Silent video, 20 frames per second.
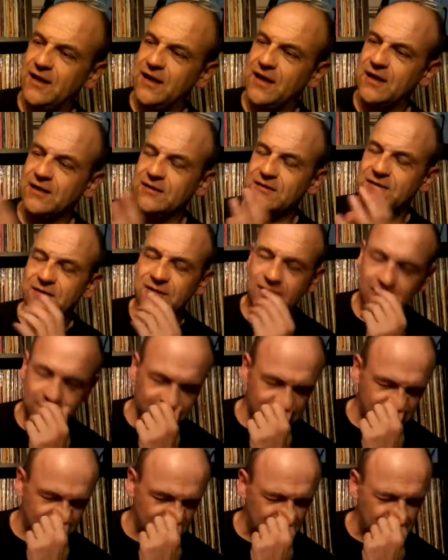It
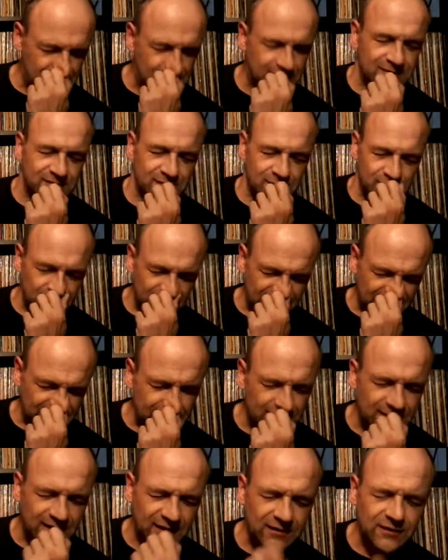doesn't,
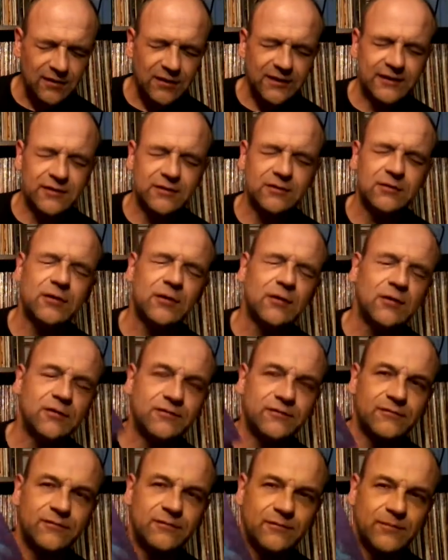unlike a lot
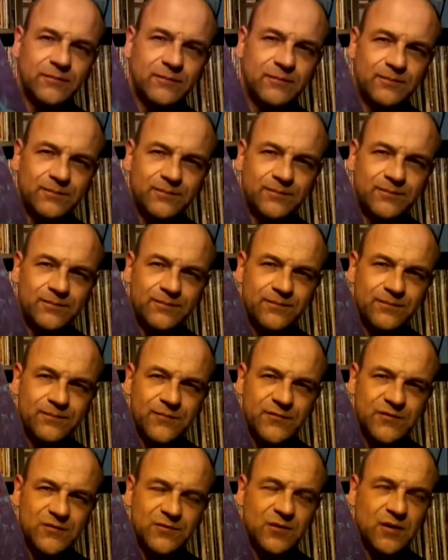of
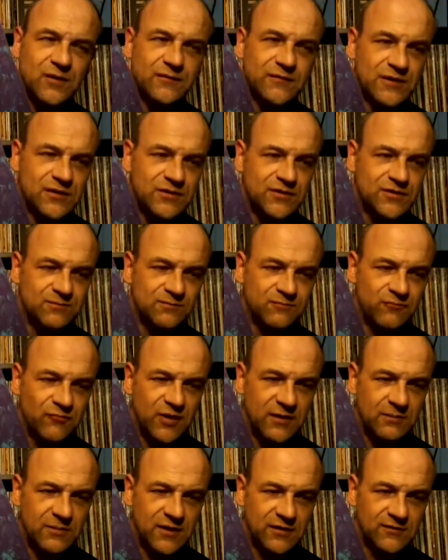12-inch
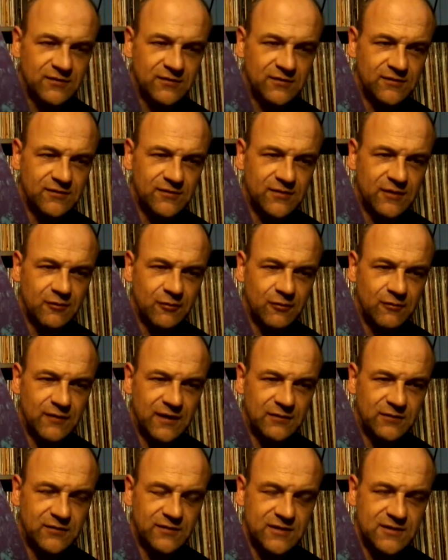remixes that are
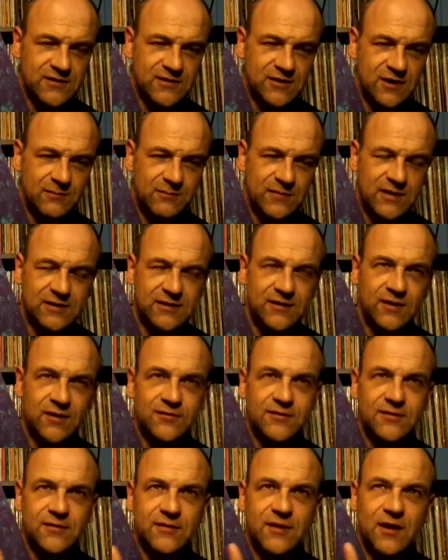around at the time, it
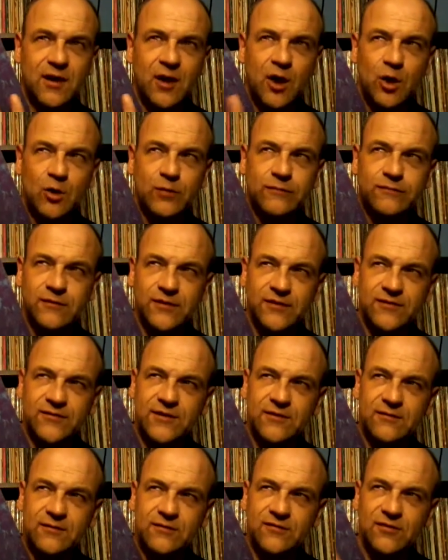doesn't
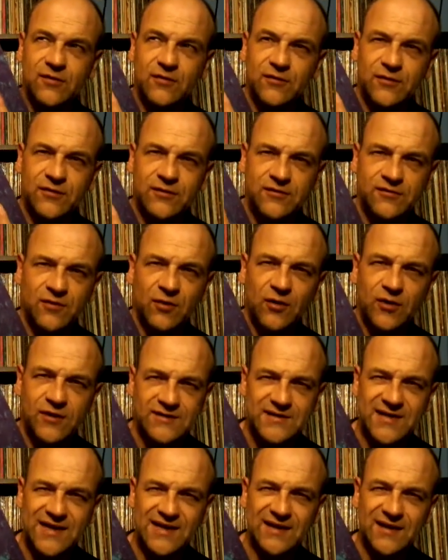overextend the song. The song
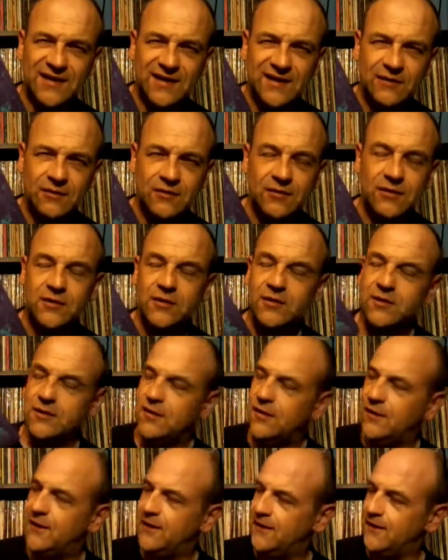can take it,
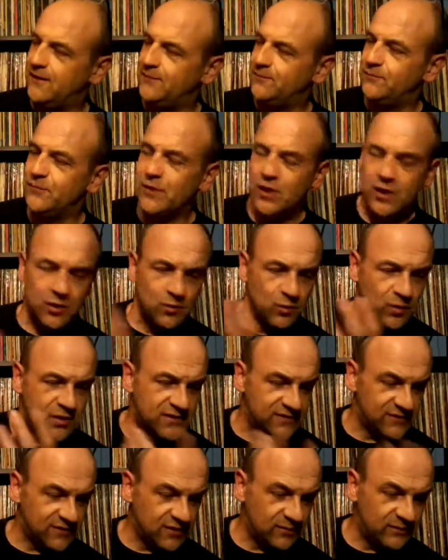
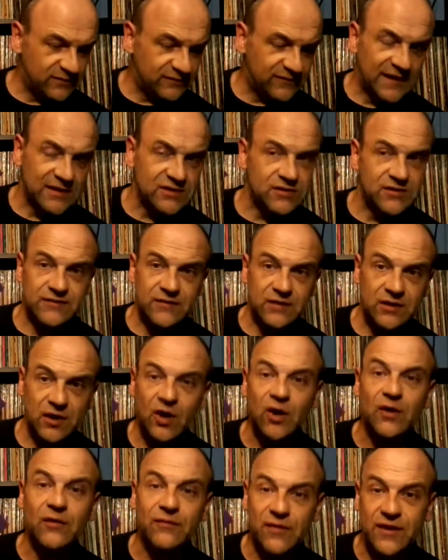which is a common factor of a
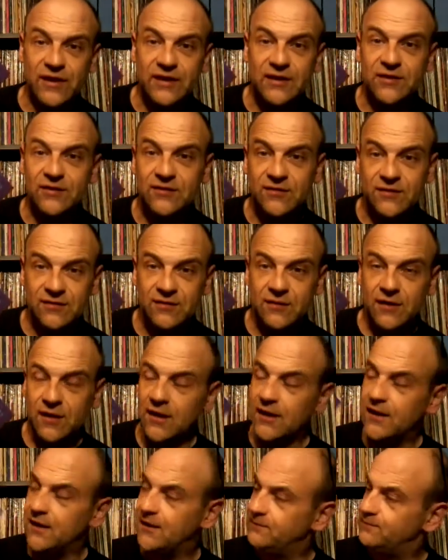lot of these
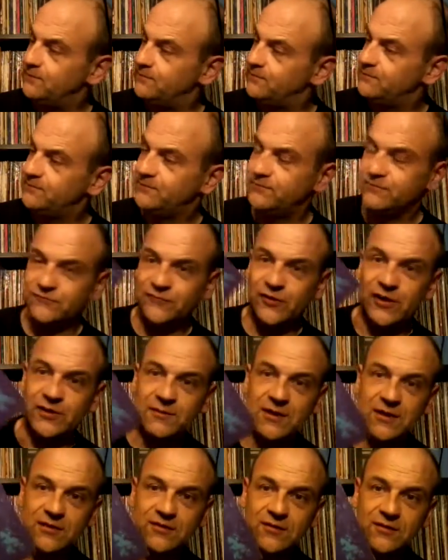
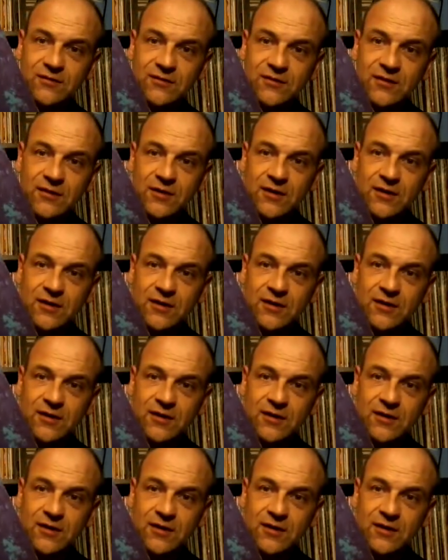remixes.